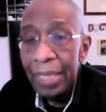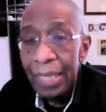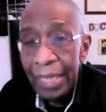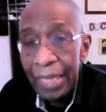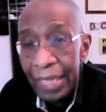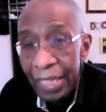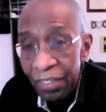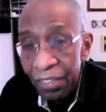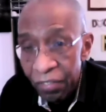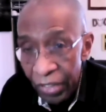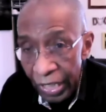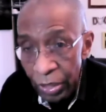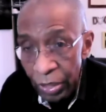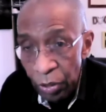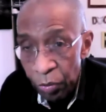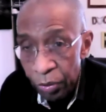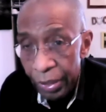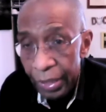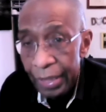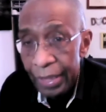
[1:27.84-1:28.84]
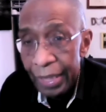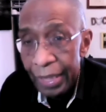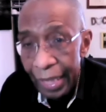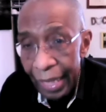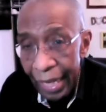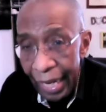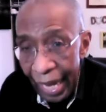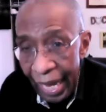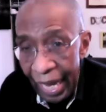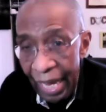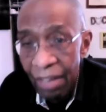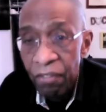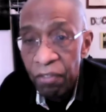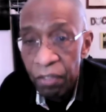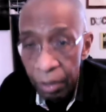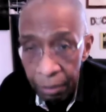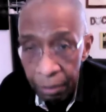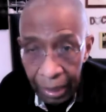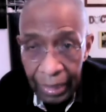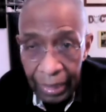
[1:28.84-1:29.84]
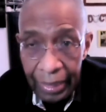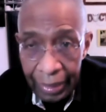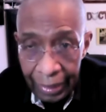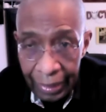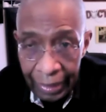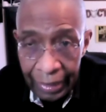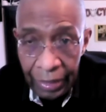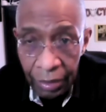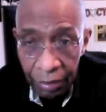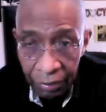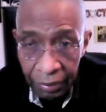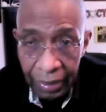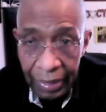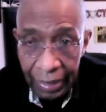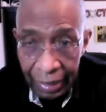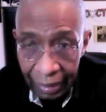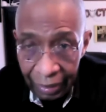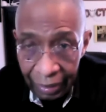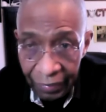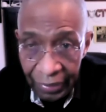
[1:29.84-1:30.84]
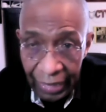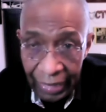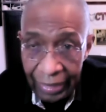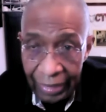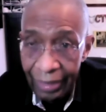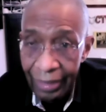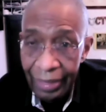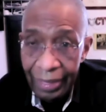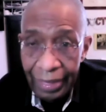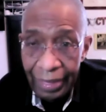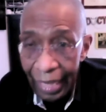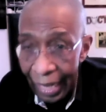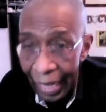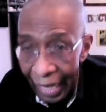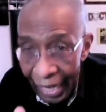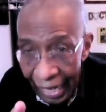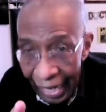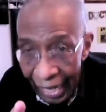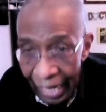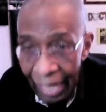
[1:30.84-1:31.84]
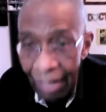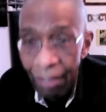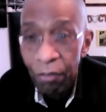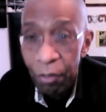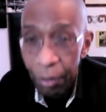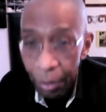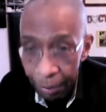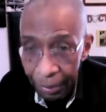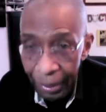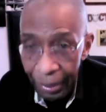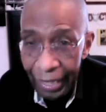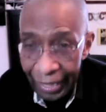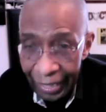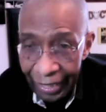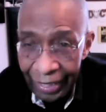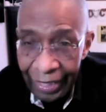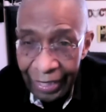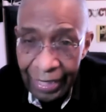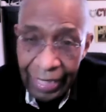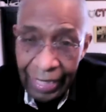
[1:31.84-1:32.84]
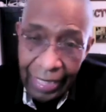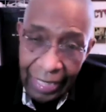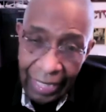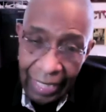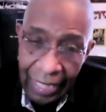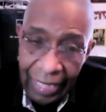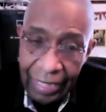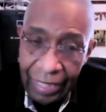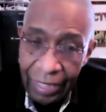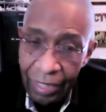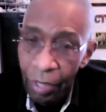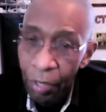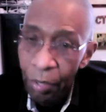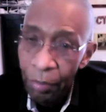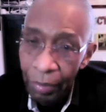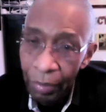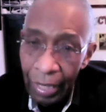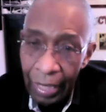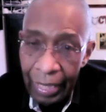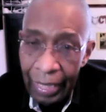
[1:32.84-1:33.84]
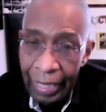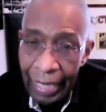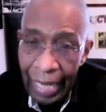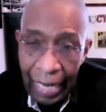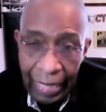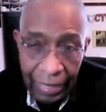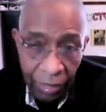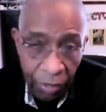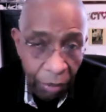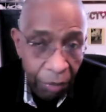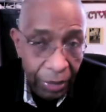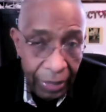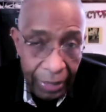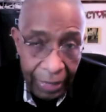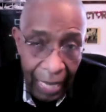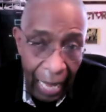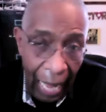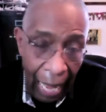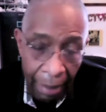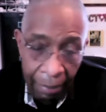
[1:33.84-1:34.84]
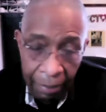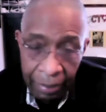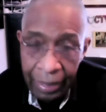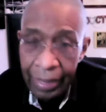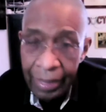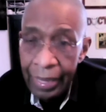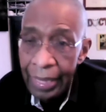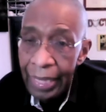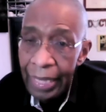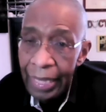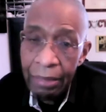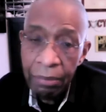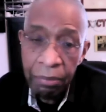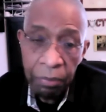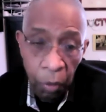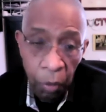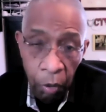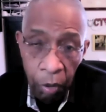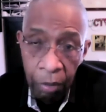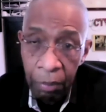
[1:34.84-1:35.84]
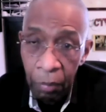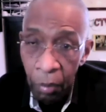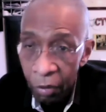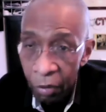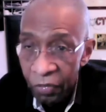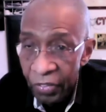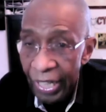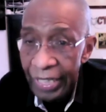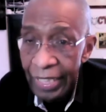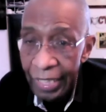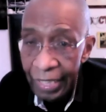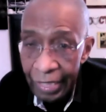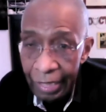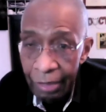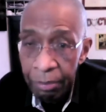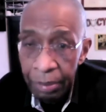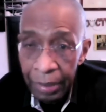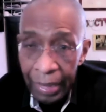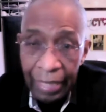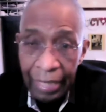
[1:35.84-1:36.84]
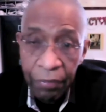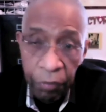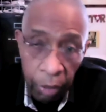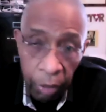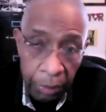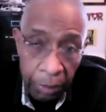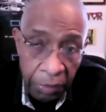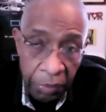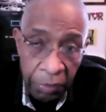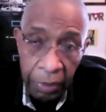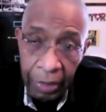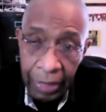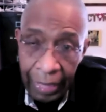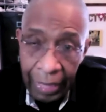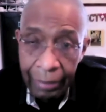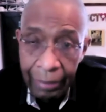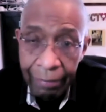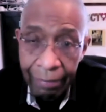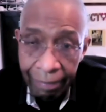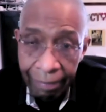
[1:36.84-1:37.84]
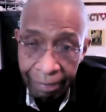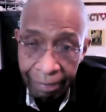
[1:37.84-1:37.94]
eventually, everybody needs to receive the vaccine. Everybody. And so, and that's going to happen as more and more vaccine platforms roll out.